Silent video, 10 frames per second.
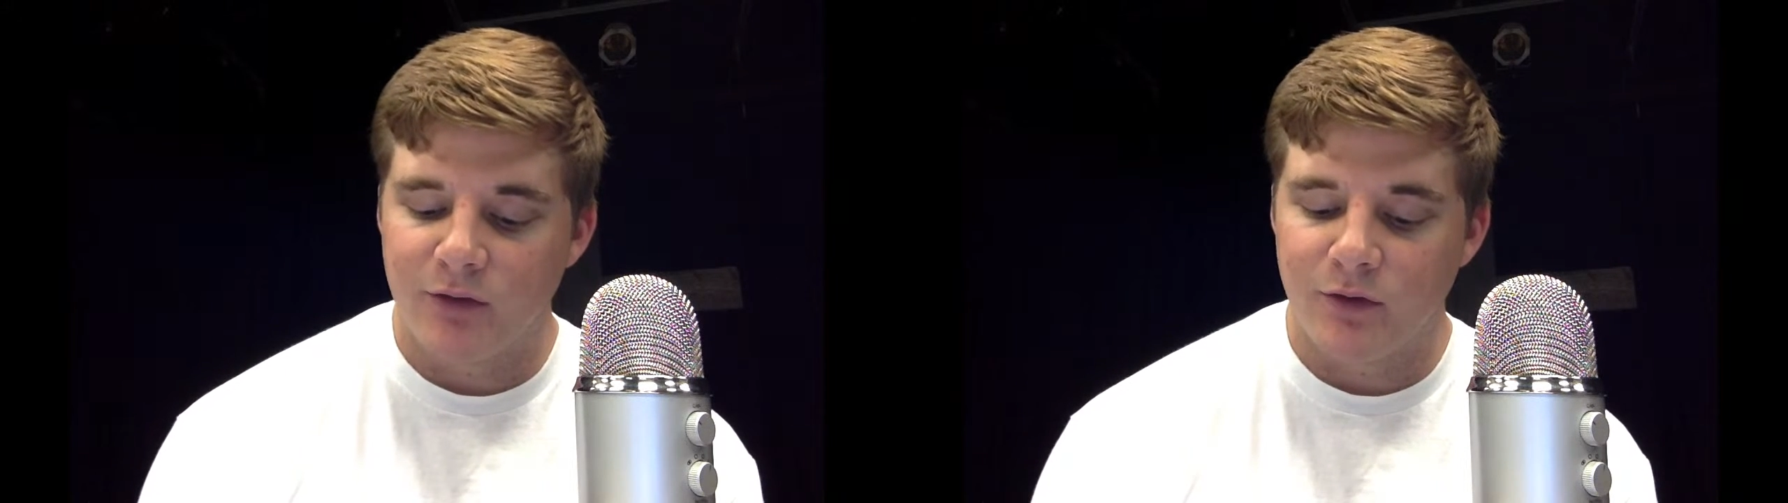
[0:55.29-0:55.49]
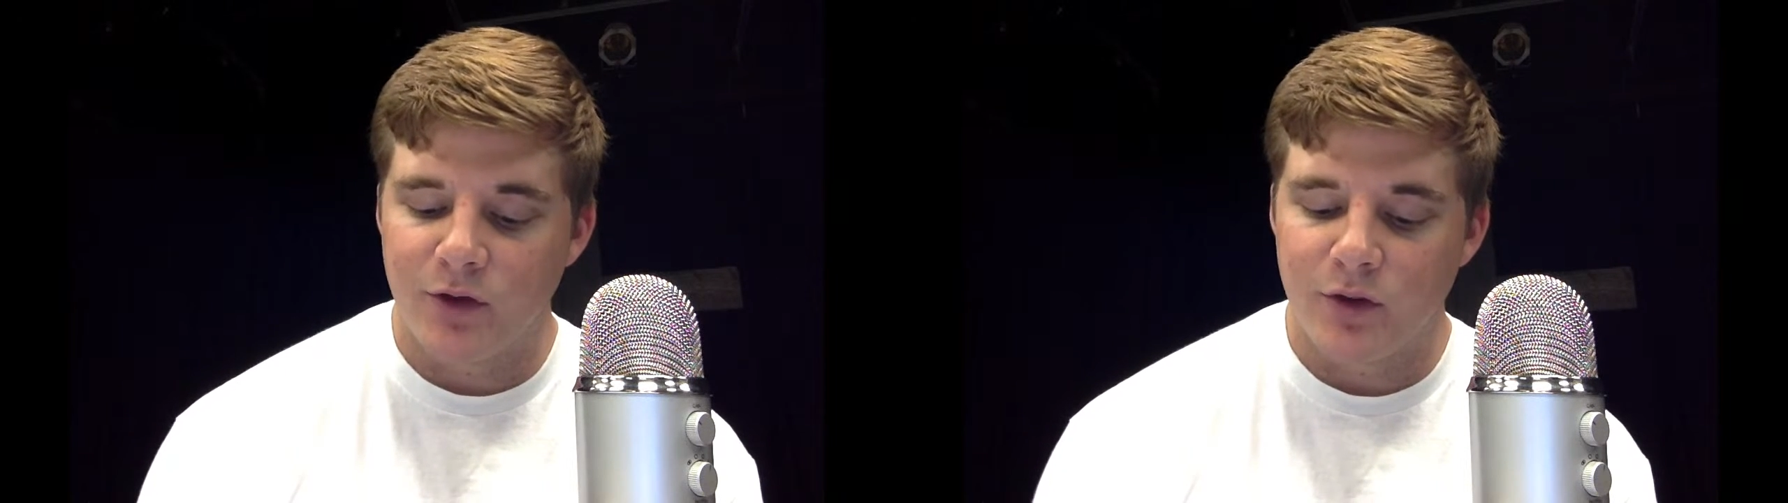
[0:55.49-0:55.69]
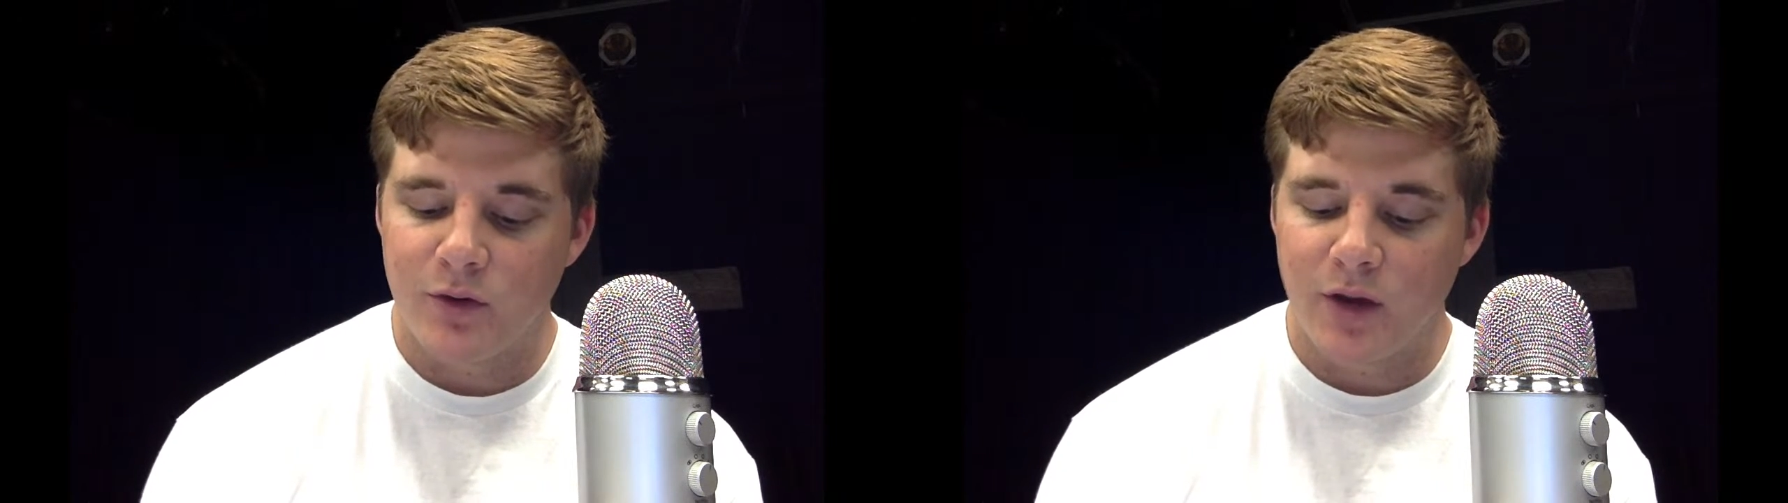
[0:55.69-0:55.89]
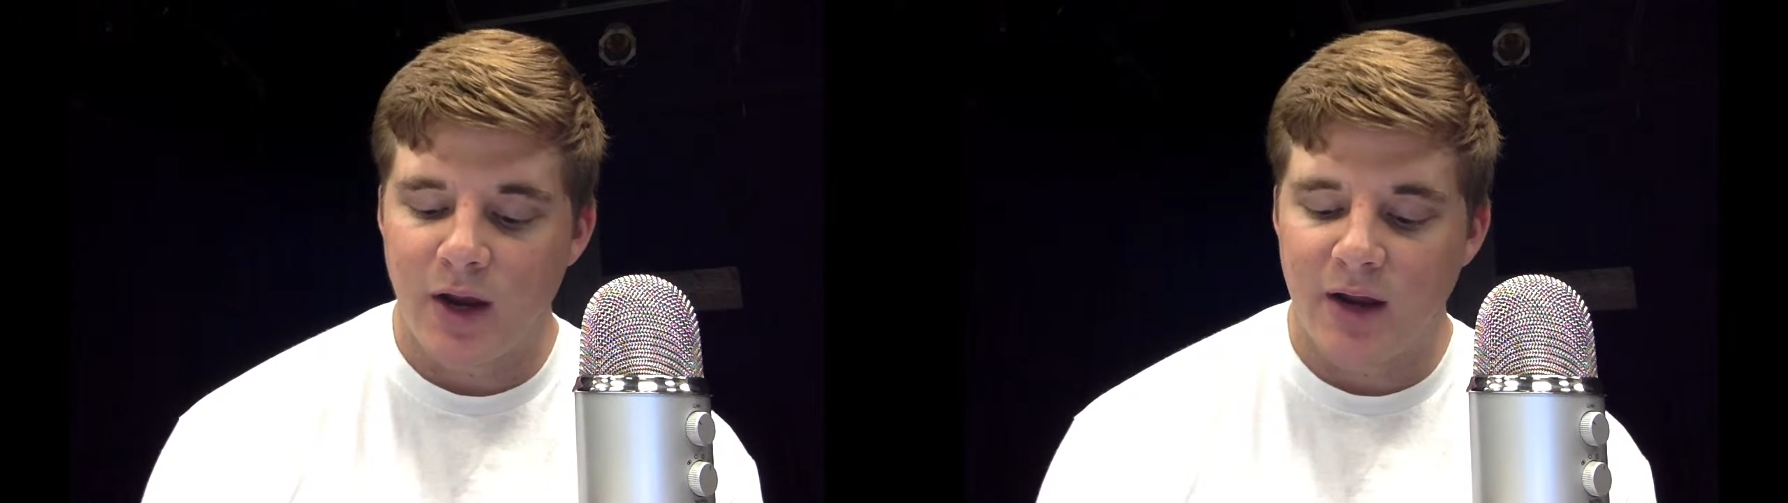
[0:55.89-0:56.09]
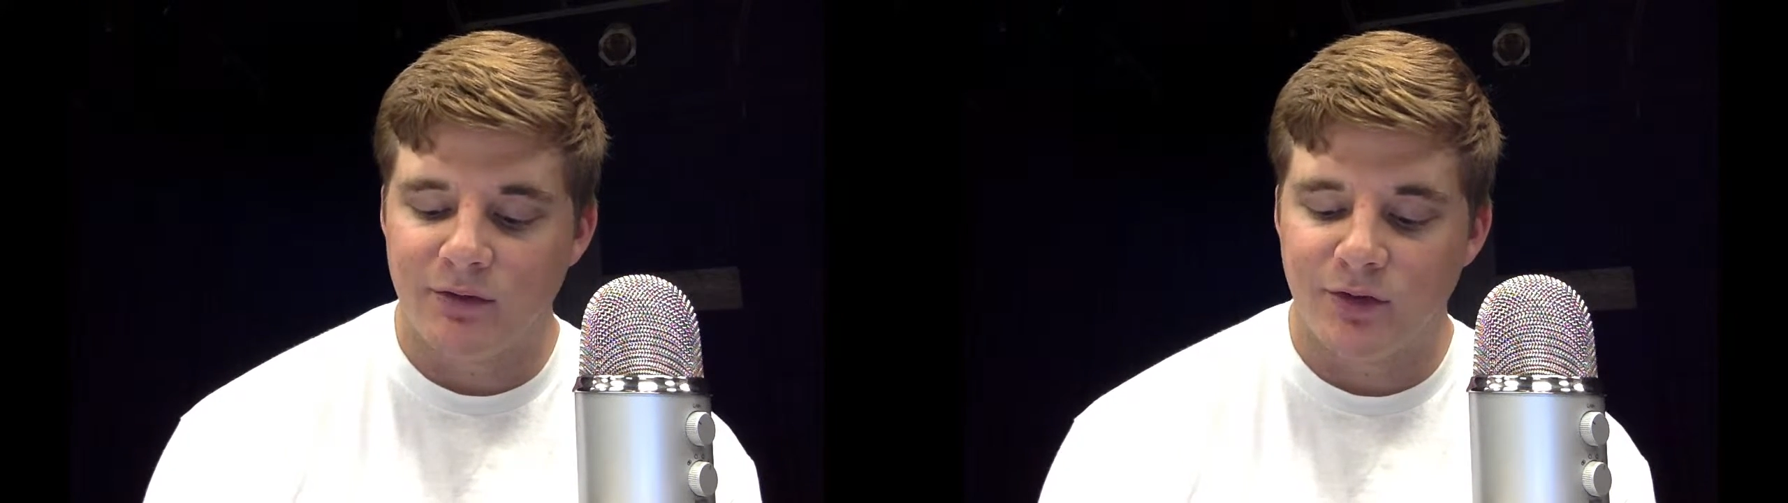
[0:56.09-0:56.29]
for you that
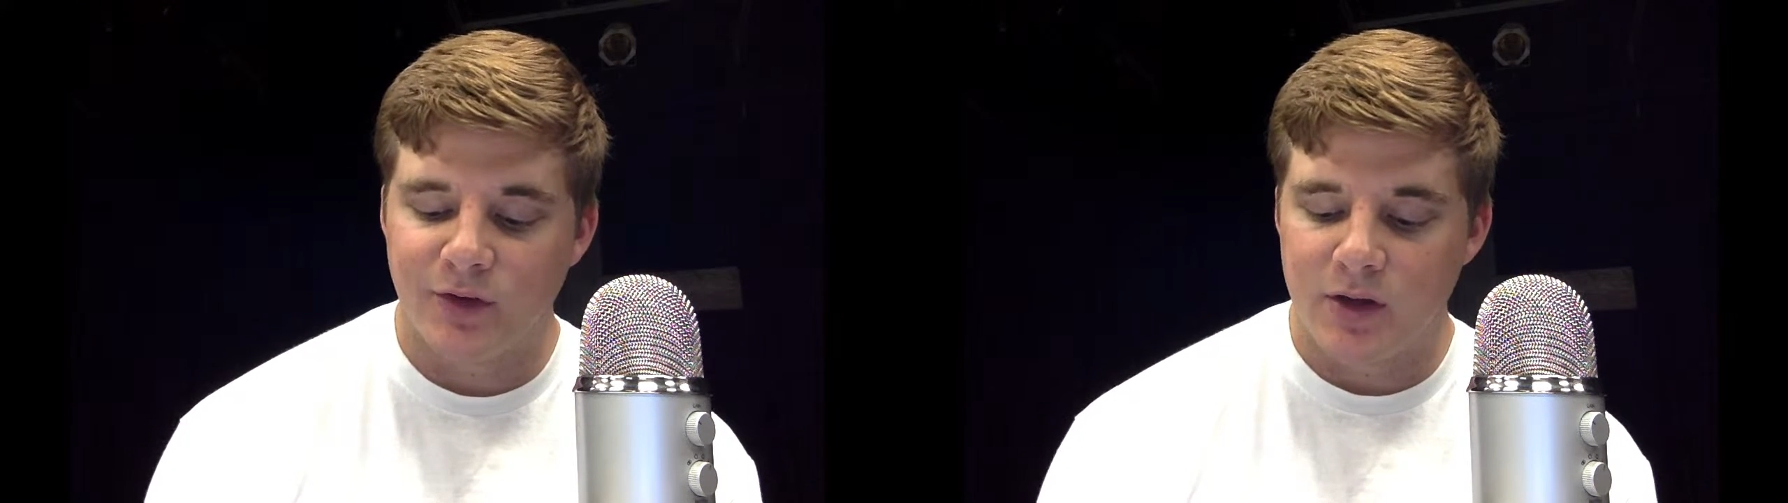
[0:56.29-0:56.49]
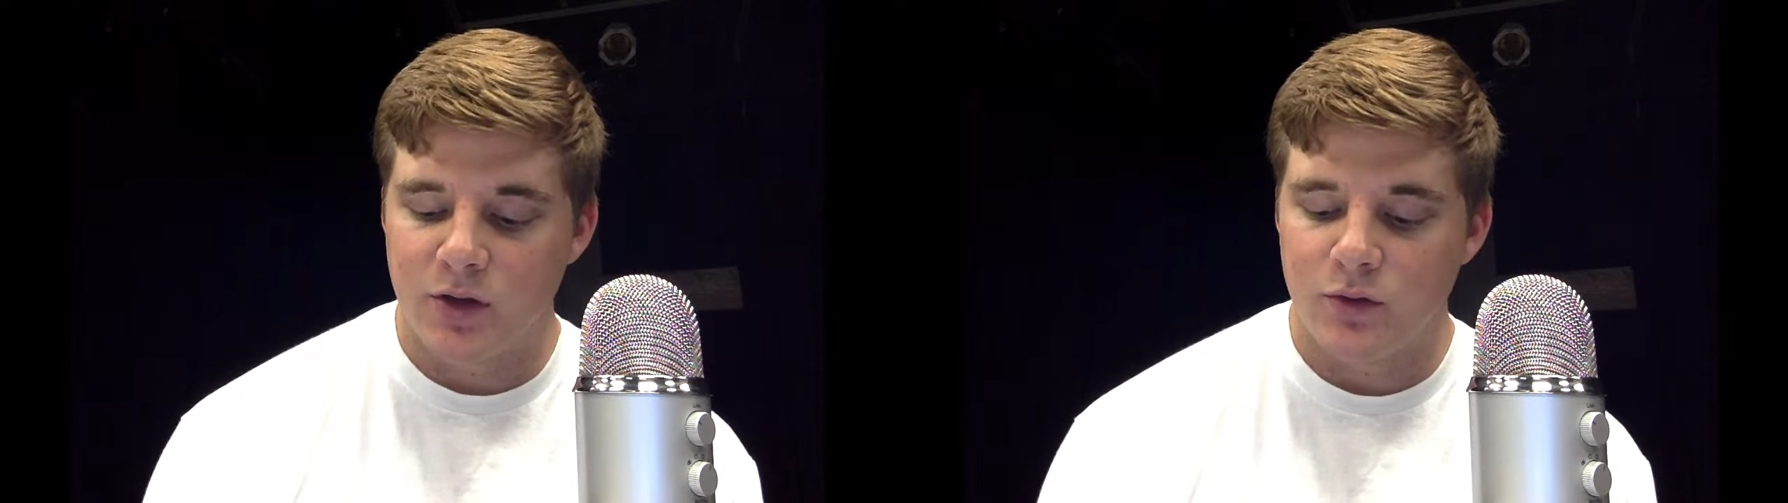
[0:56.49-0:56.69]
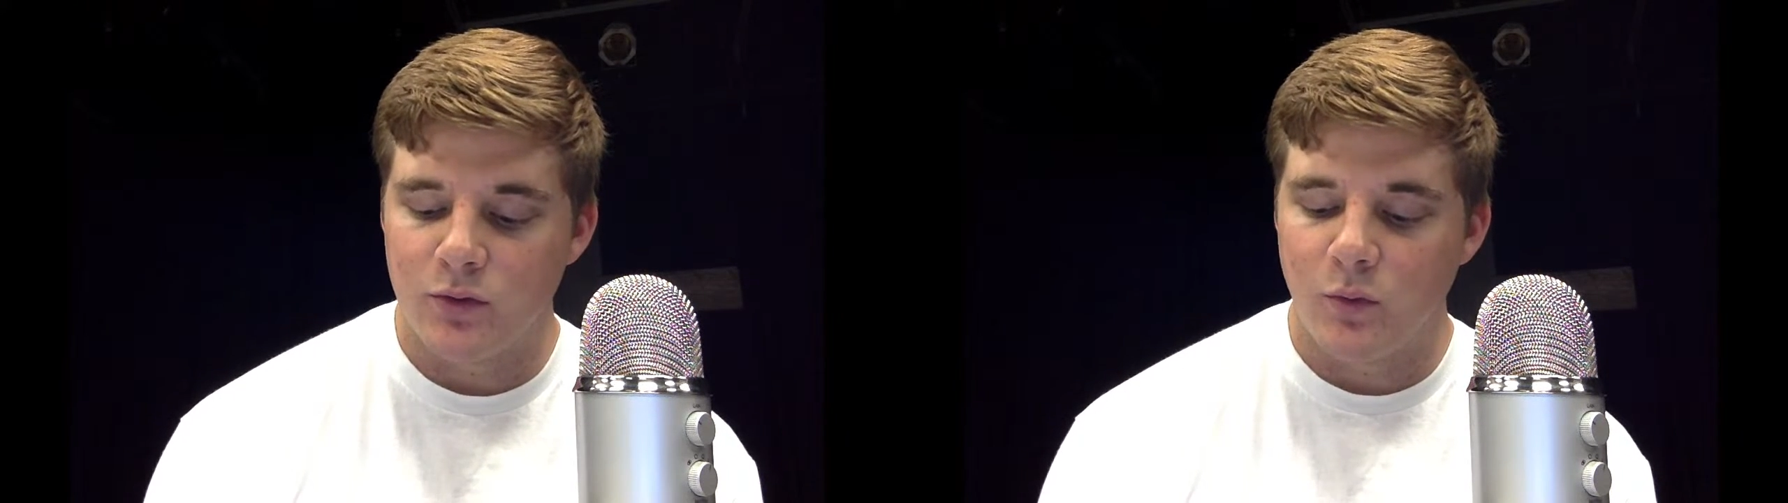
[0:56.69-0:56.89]
I have sent you.